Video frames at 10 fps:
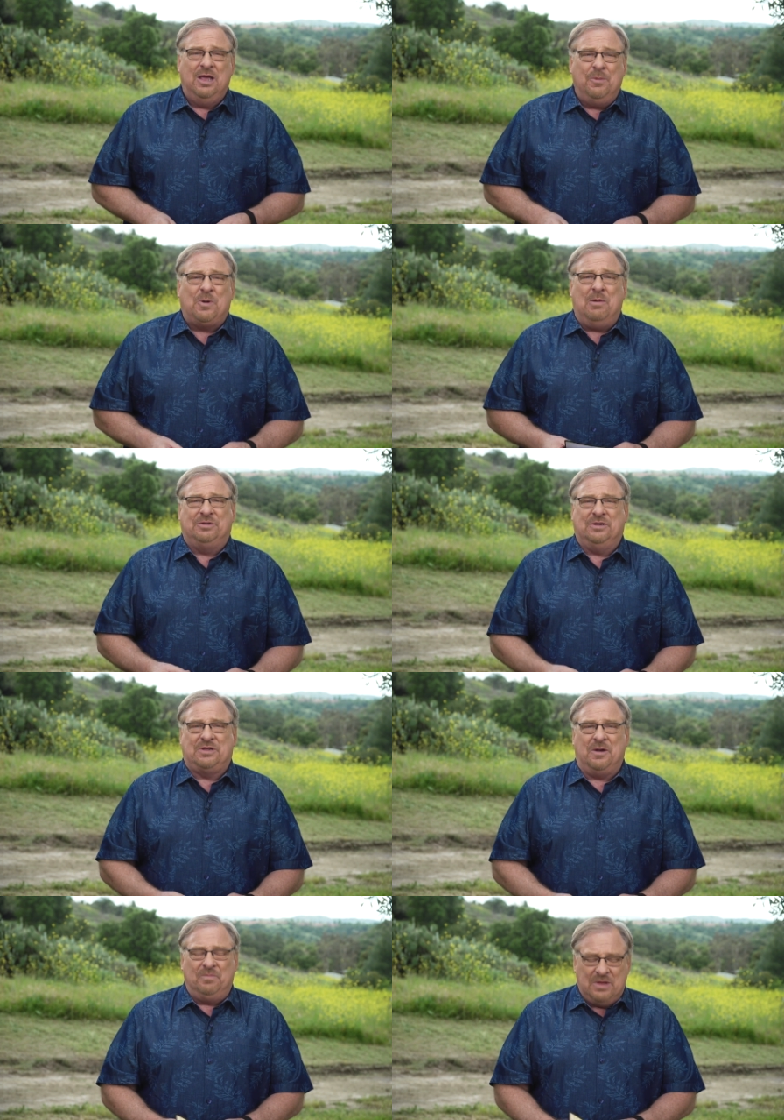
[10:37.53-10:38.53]
He
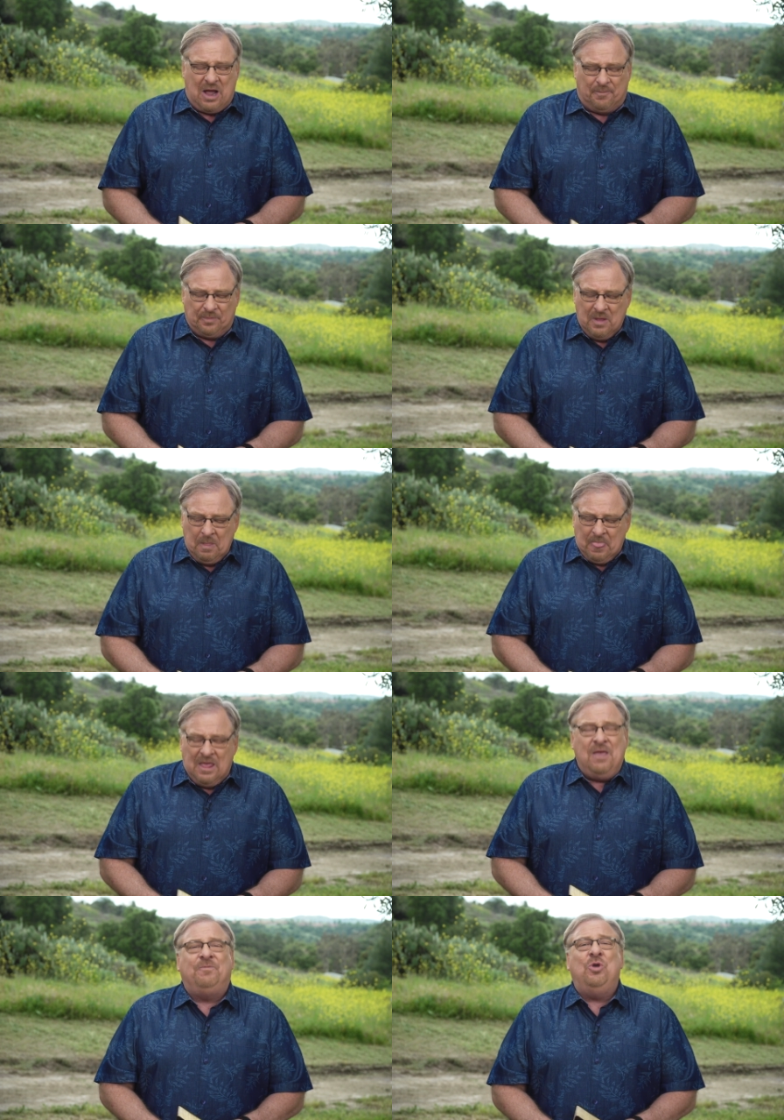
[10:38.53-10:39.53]
promises it. Now,
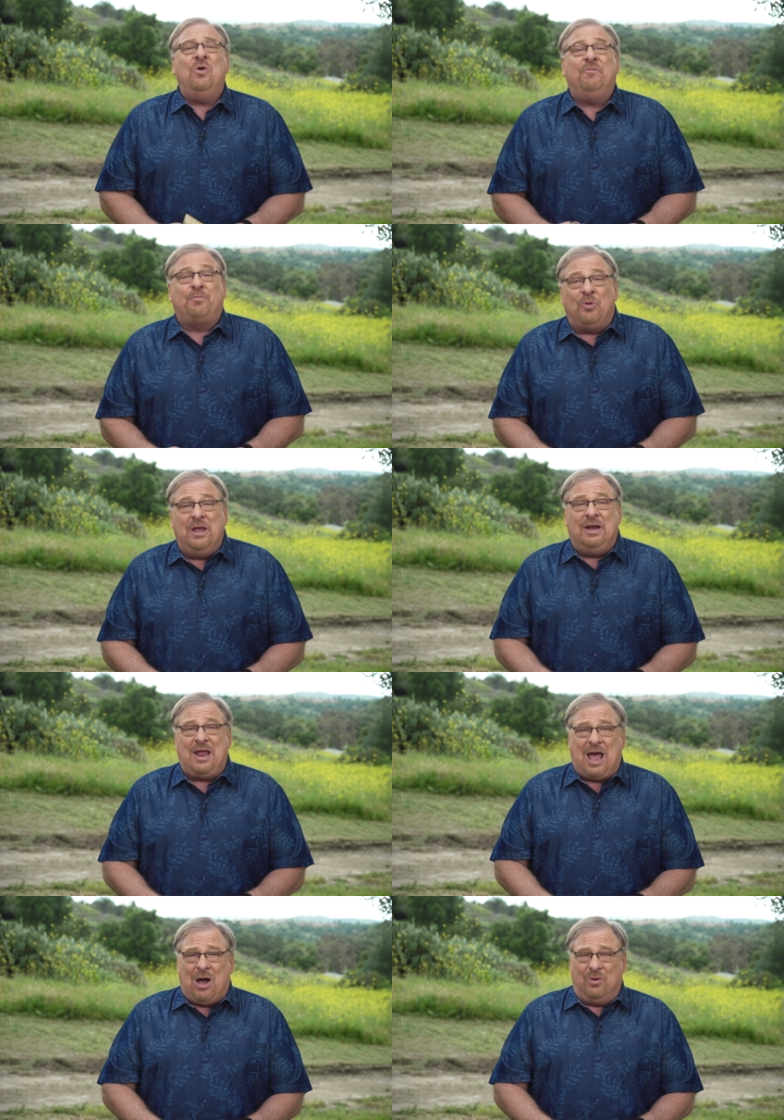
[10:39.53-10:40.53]
if you have
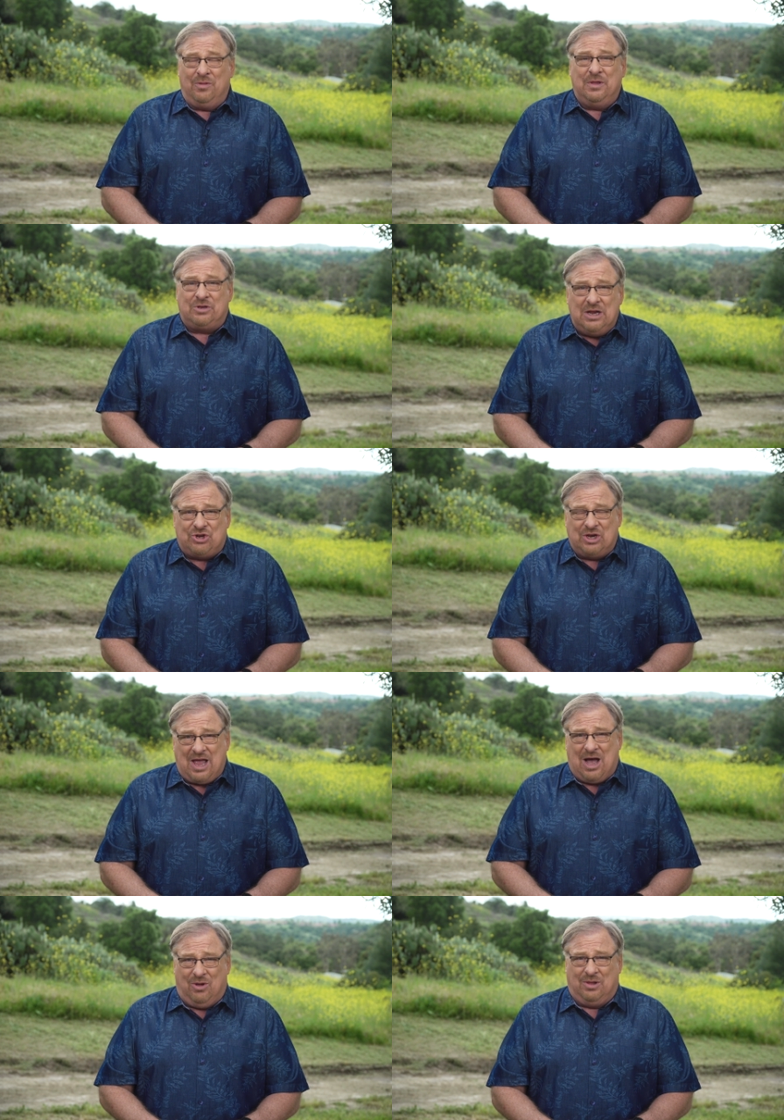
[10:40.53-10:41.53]
printed out the
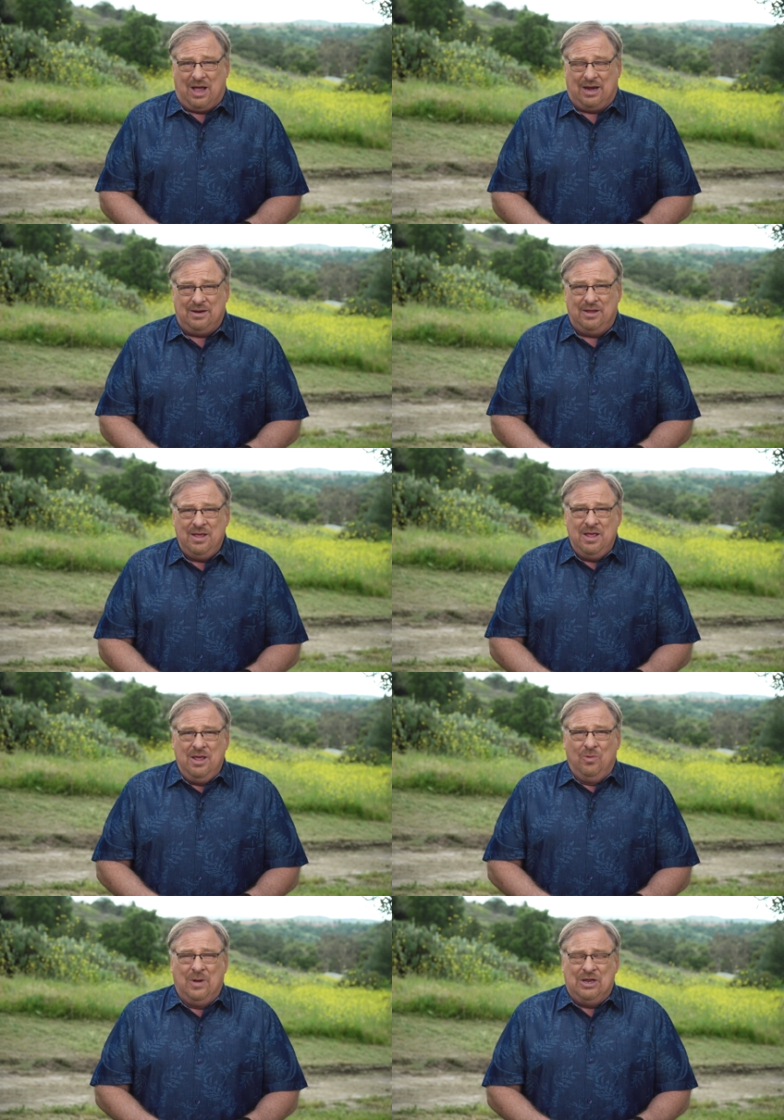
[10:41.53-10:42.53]
teaching outline,
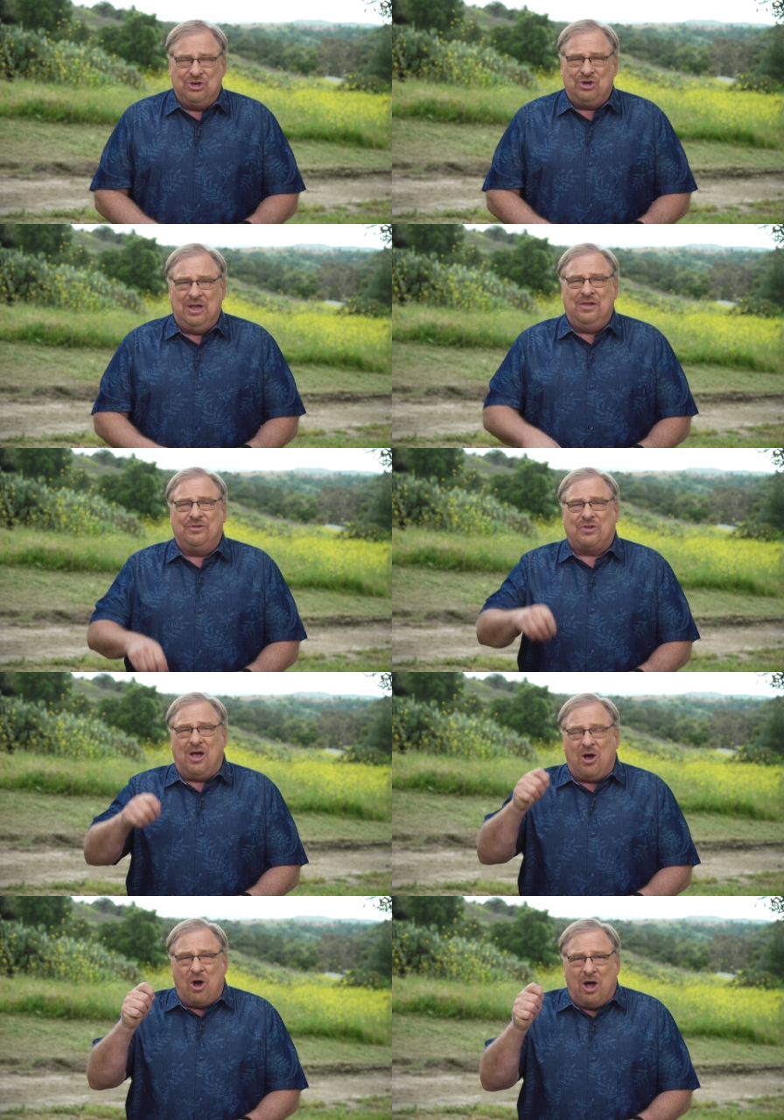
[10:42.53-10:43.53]
which is
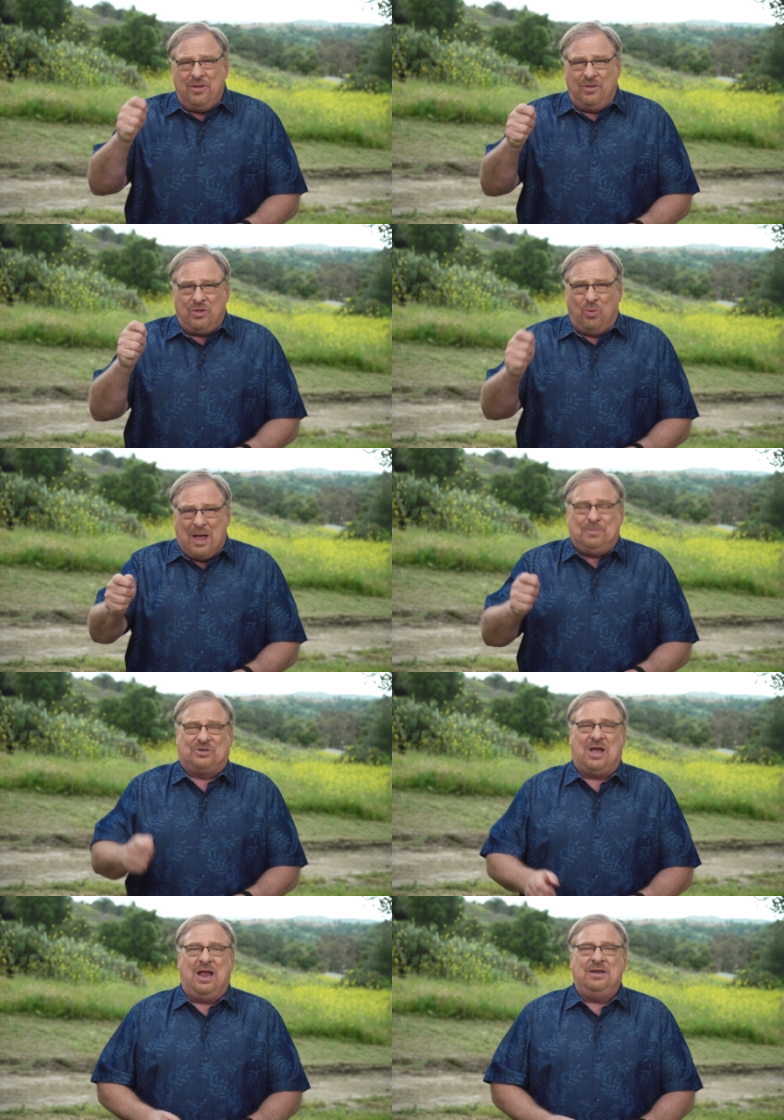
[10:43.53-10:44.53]
on the
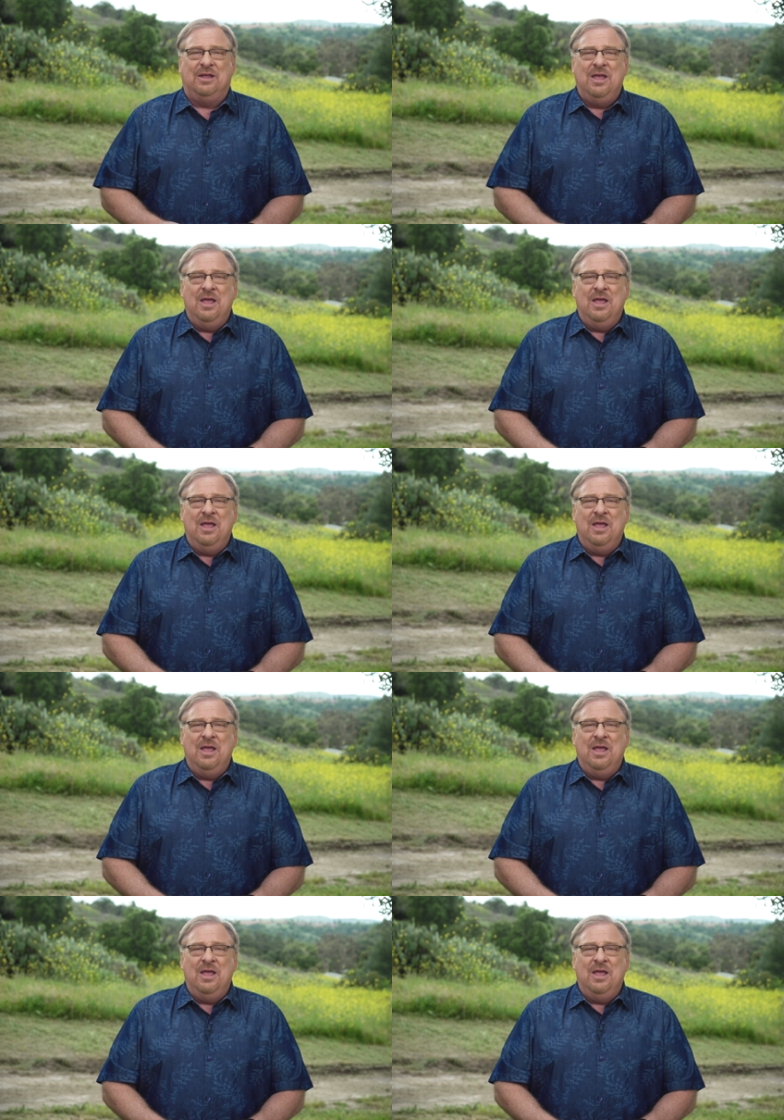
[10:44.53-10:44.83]
website,